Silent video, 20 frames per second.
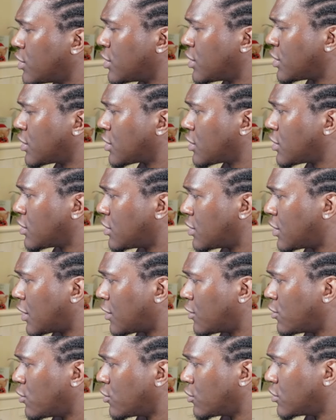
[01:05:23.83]
public
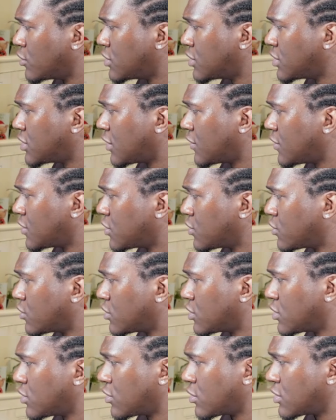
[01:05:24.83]
download service
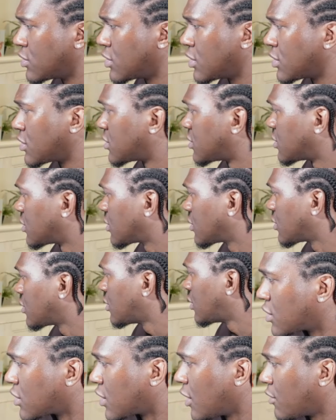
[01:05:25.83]
host.exec.
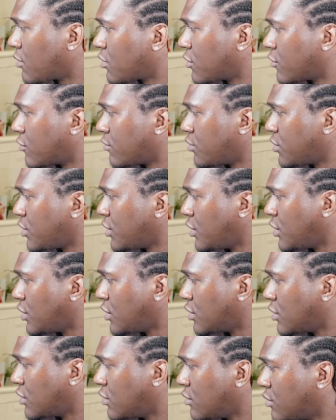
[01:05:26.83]
So capital P.
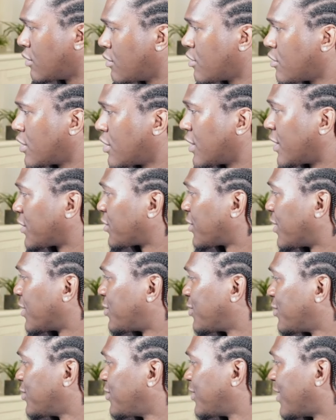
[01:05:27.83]
Remember, like I
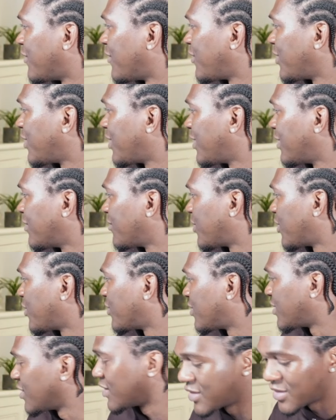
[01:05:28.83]
told you, everything
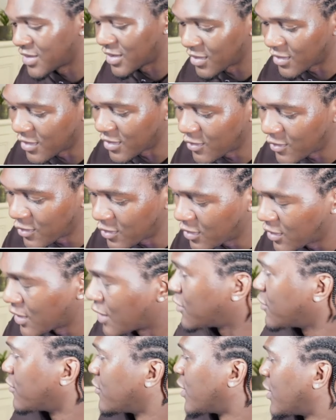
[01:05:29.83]
about this are
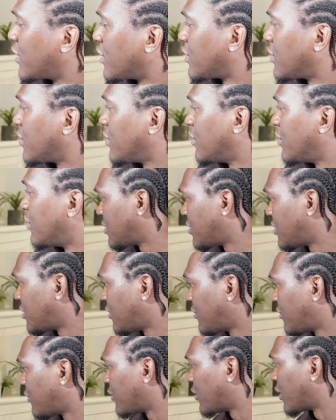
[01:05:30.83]
kind of like
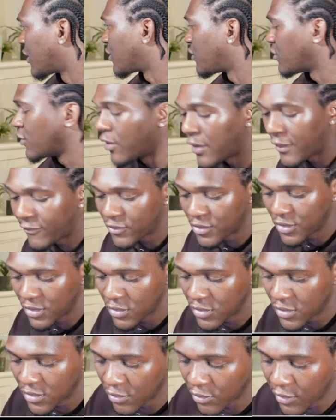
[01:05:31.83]
sensitive. Like you have to
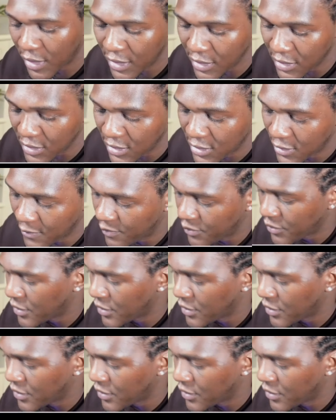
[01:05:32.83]
use the right